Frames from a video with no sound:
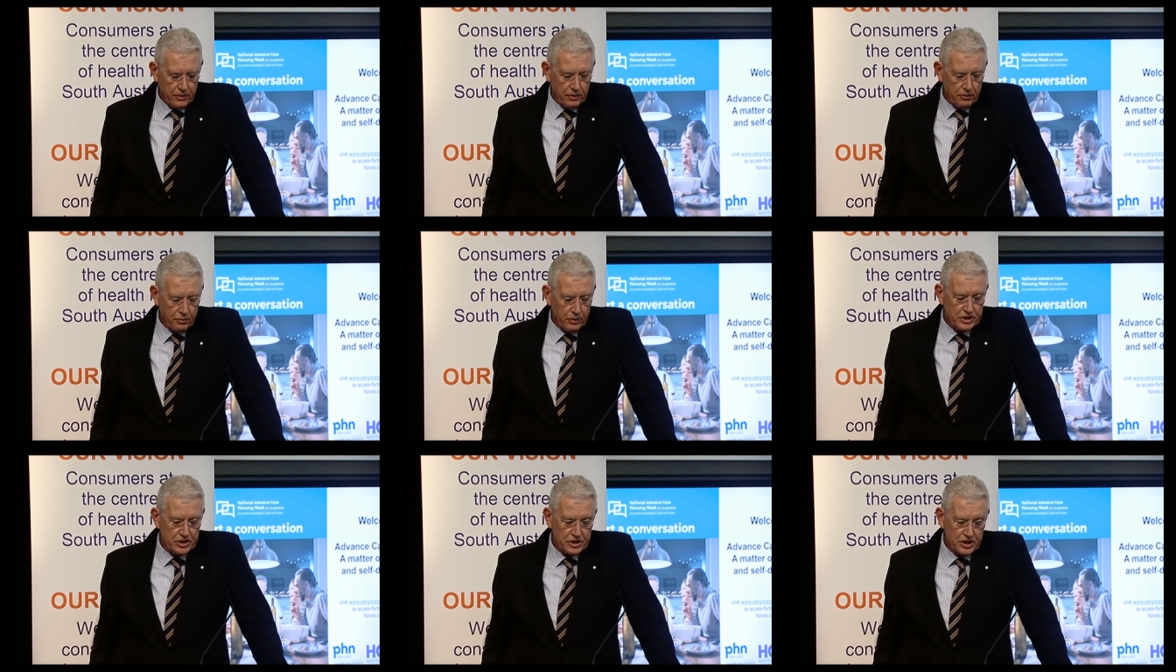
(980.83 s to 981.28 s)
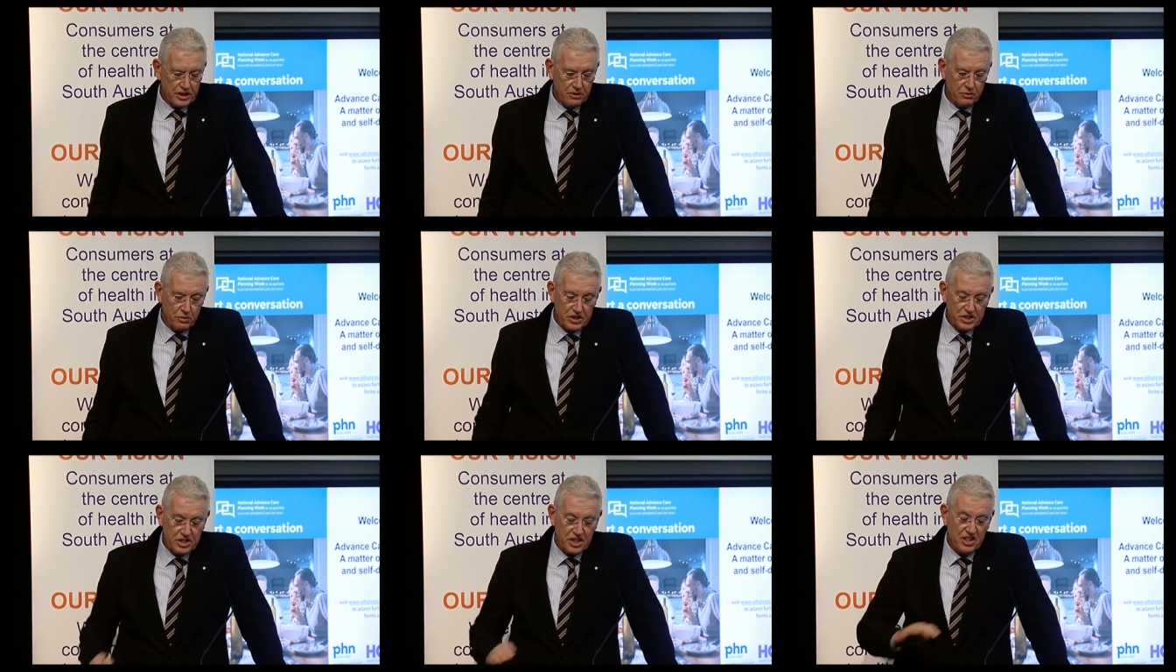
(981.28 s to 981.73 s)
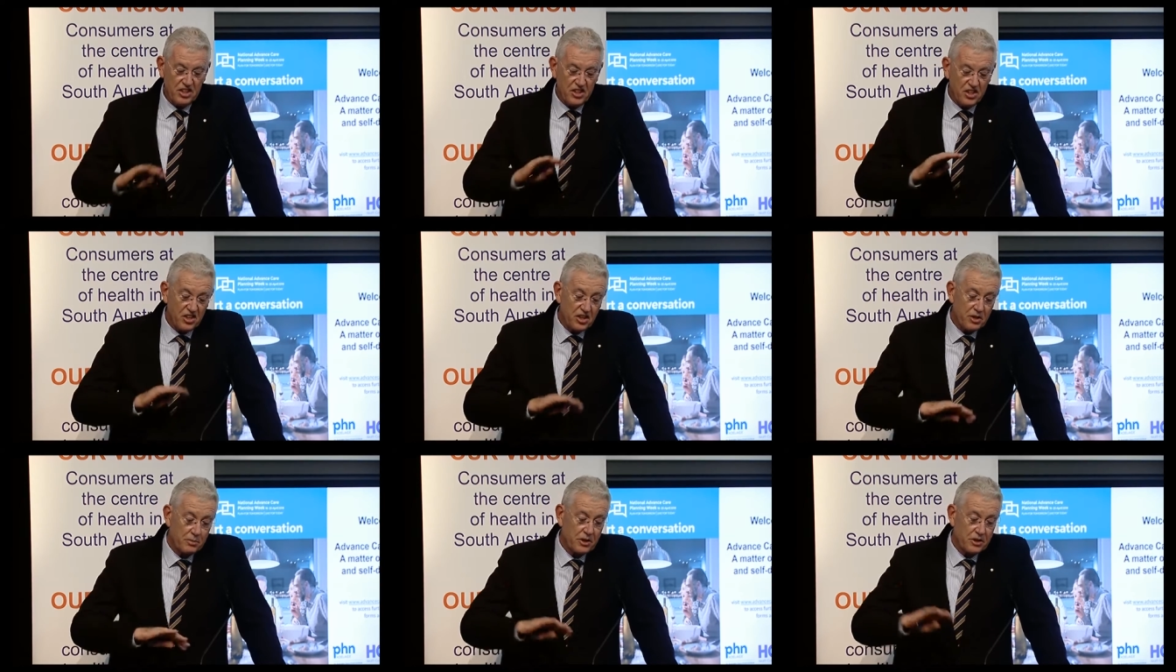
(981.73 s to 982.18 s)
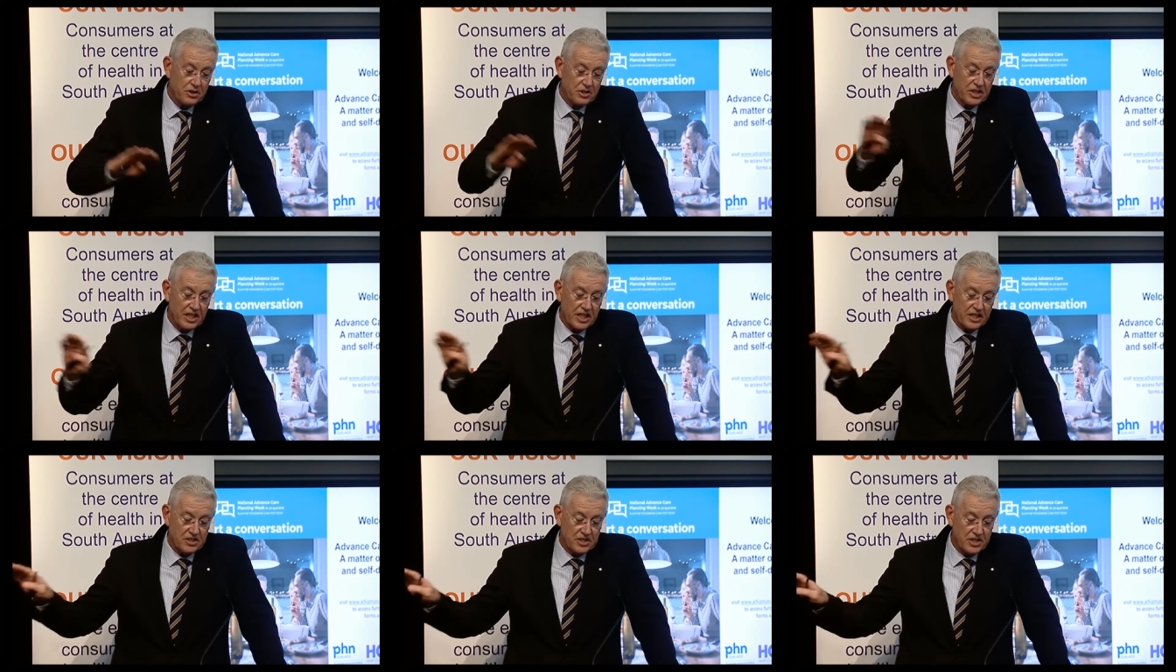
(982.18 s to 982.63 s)
Richie, Richie knew because
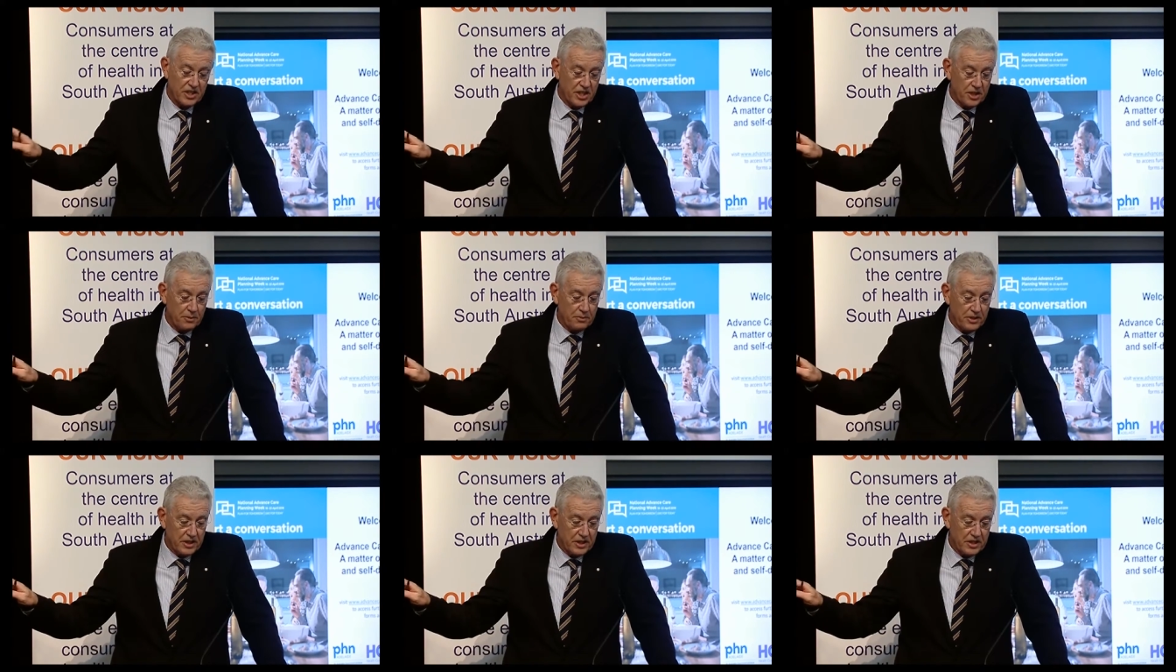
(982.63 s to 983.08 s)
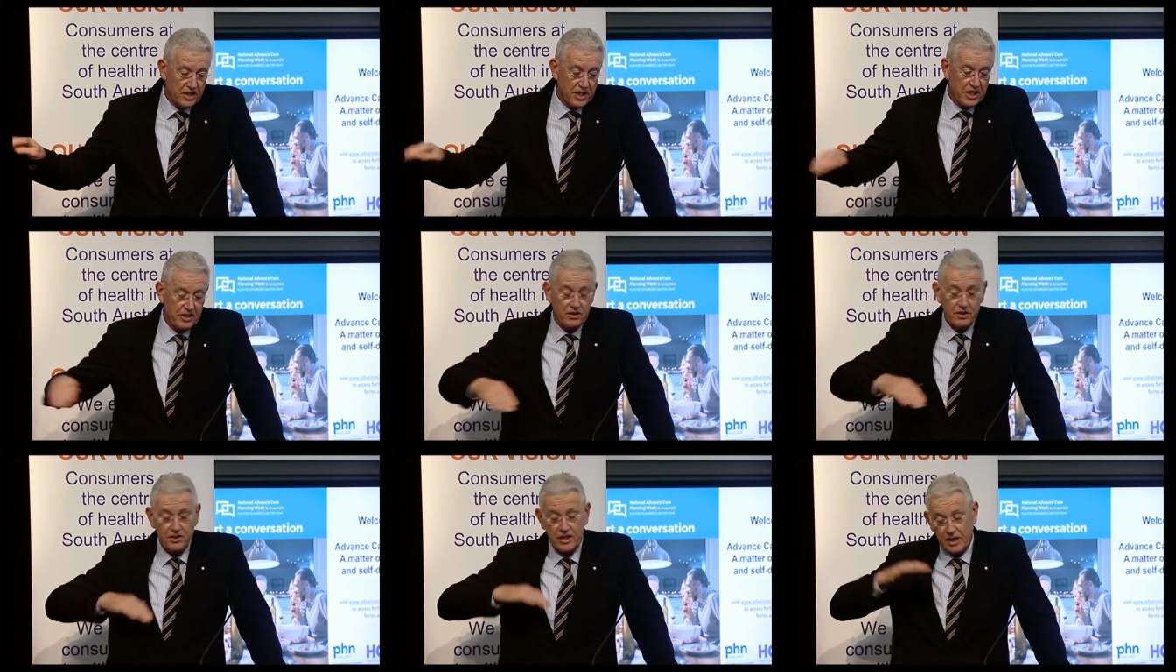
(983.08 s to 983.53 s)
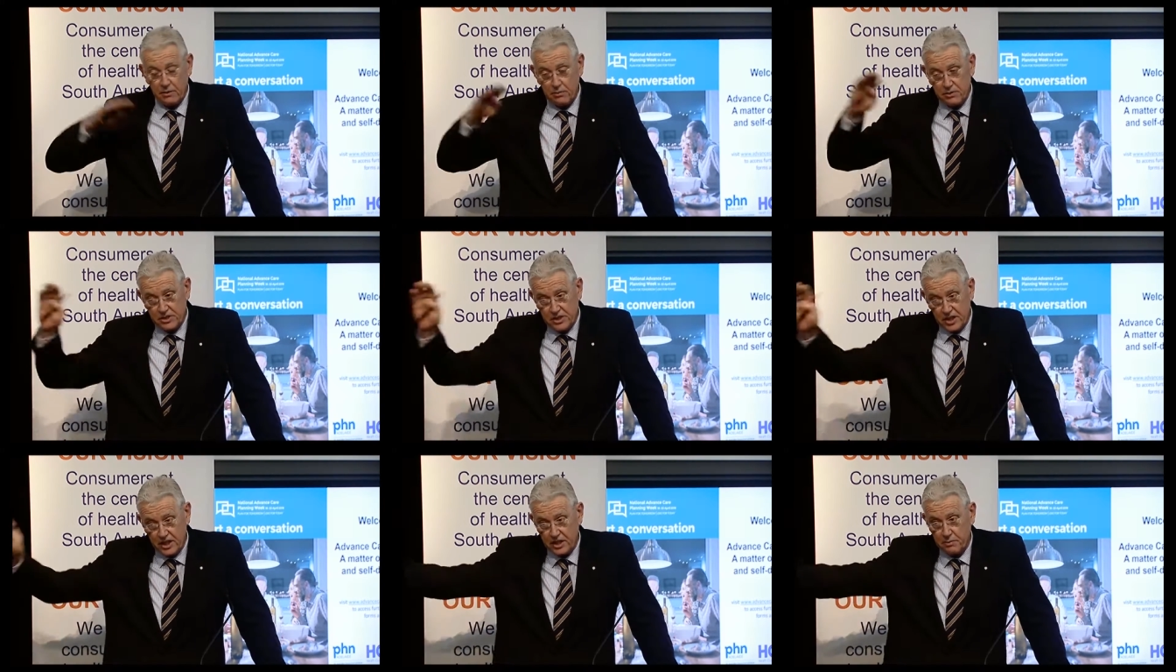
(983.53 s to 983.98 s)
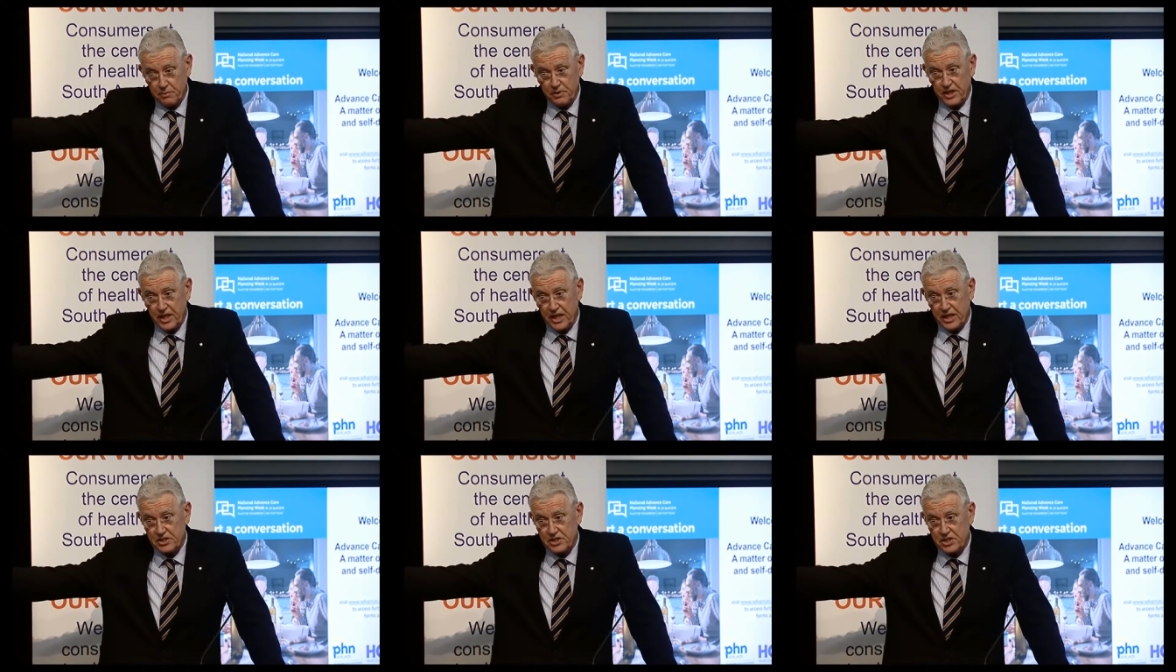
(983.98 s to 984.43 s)
he had COPD that that was going to be
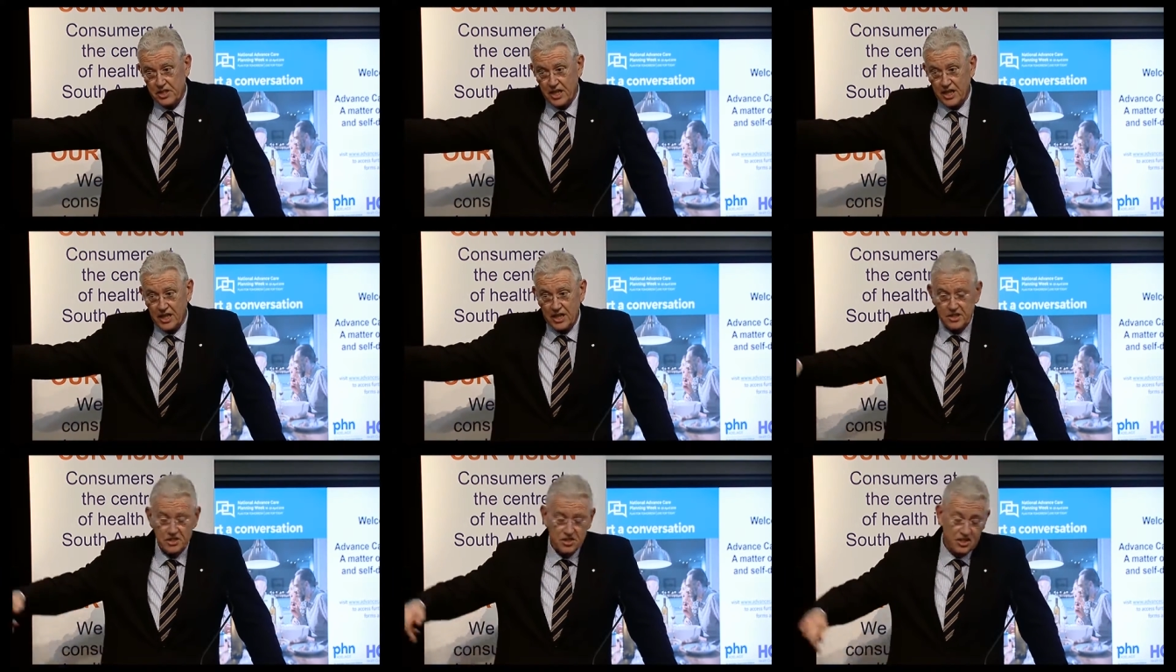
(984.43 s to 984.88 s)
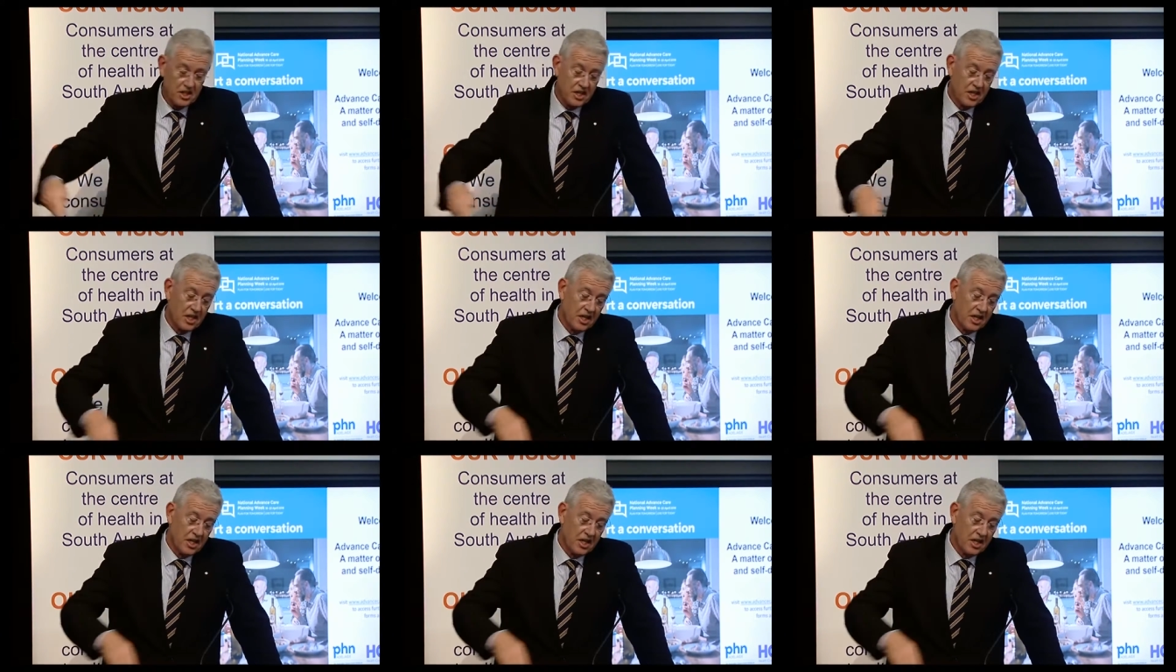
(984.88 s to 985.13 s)
the end stage.